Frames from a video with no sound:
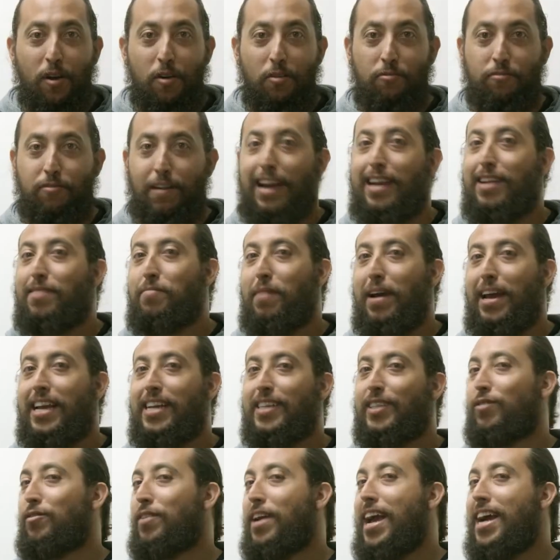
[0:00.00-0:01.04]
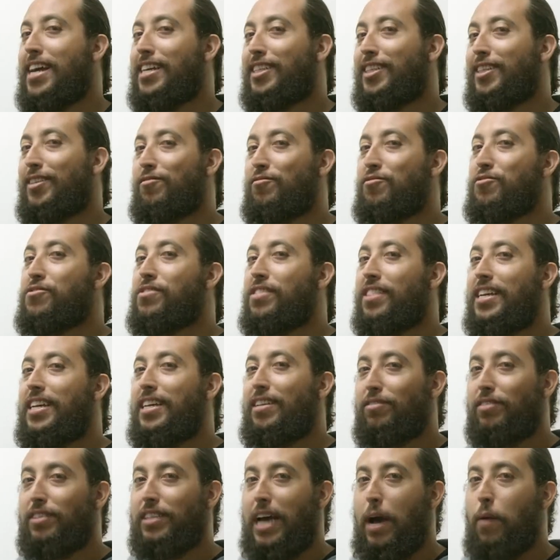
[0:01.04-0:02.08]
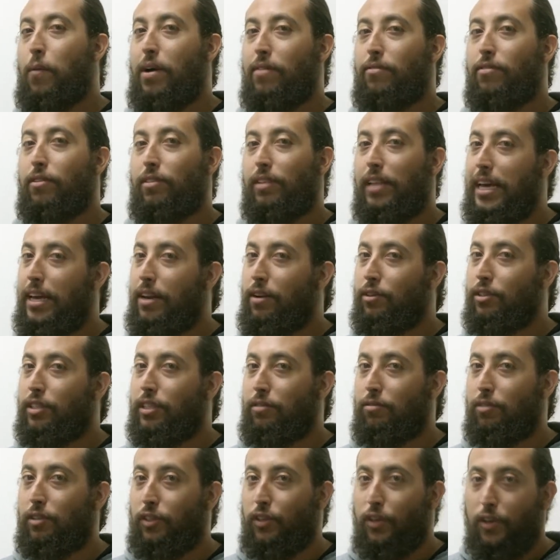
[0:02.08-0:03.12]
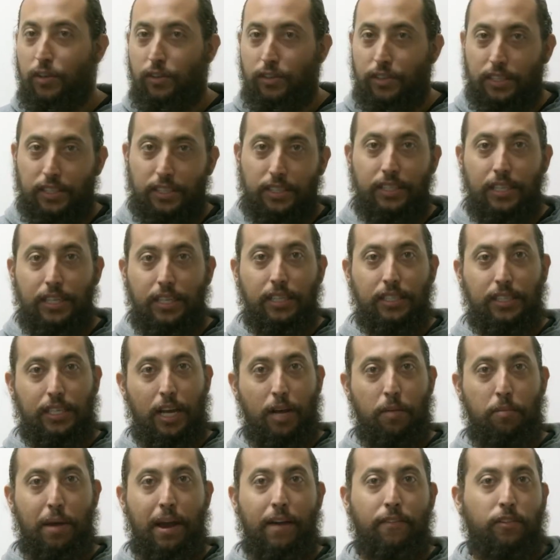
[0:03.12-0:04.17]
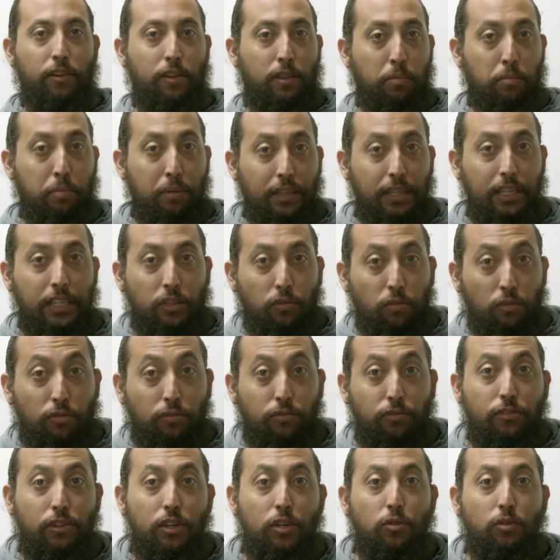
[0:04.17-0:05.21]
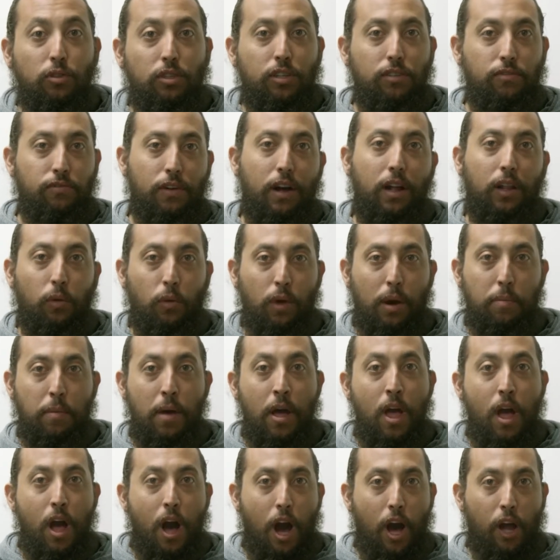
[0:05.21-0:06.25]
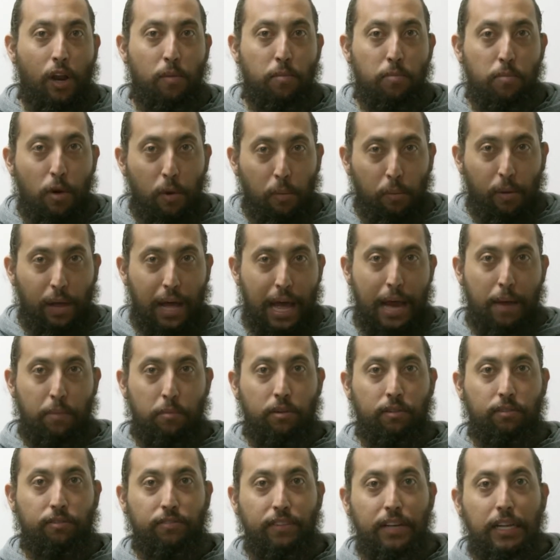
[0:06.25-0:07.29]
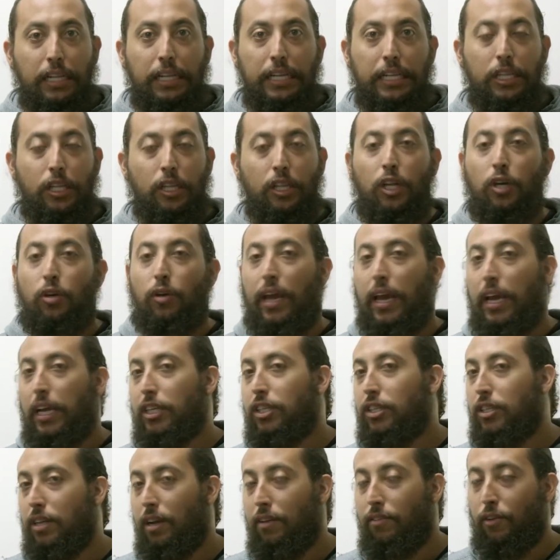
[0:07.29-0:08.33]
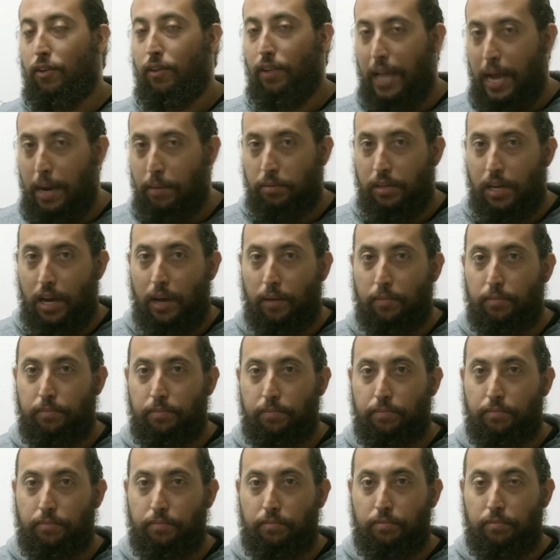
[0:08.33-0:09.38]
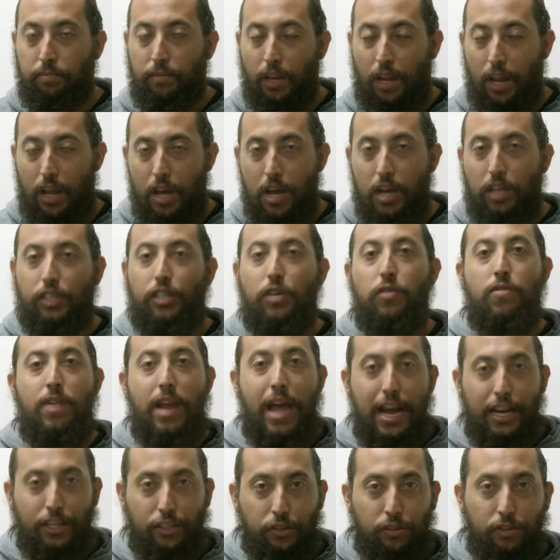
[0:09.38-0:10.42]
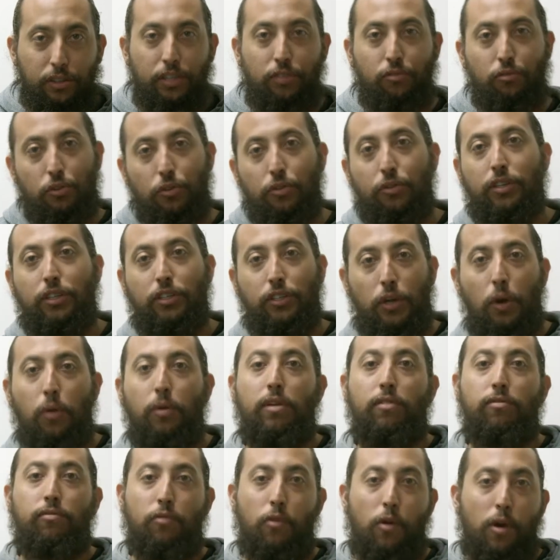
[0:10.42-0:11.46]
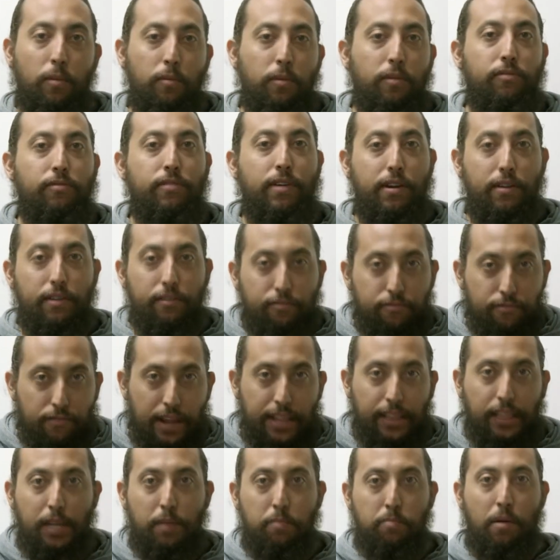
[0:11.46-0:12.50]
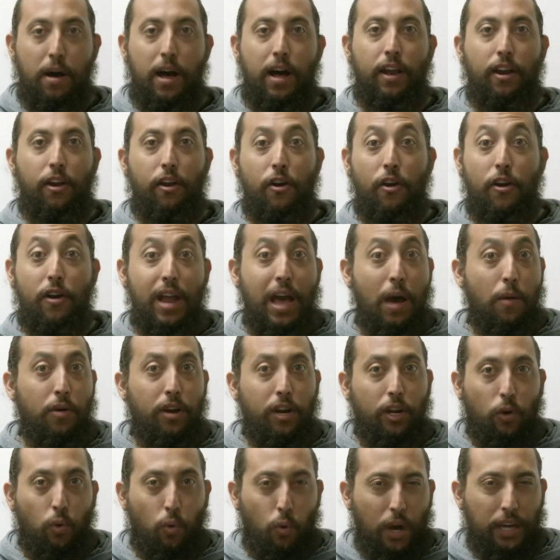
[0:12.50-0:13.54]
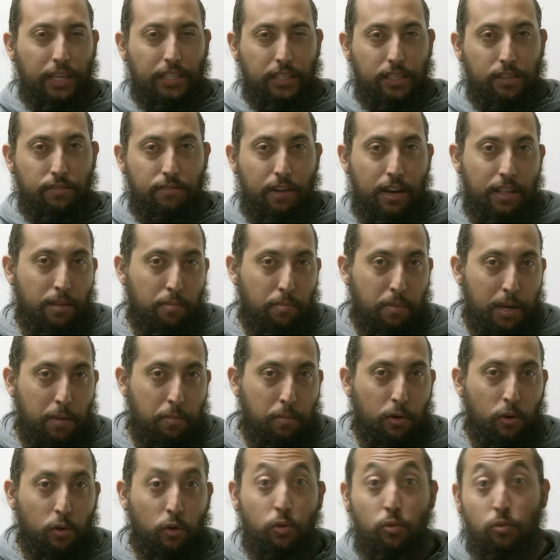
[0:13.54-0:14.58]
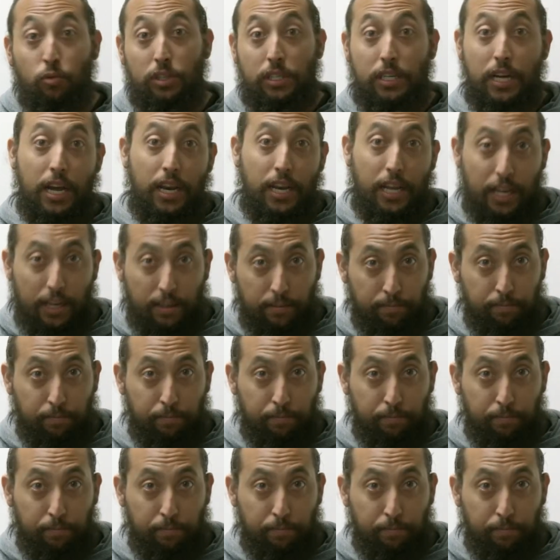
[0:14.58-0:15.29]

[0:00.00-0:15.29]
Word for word: Frightened by his reaction, Ruth leaves. However, later she returns to seek his help after the police refuse to follow up on a mobile app revealing the location of her laptop. So naturally, Ruth and Tony form a very friendly bond and are now on a quest to find the people who done it.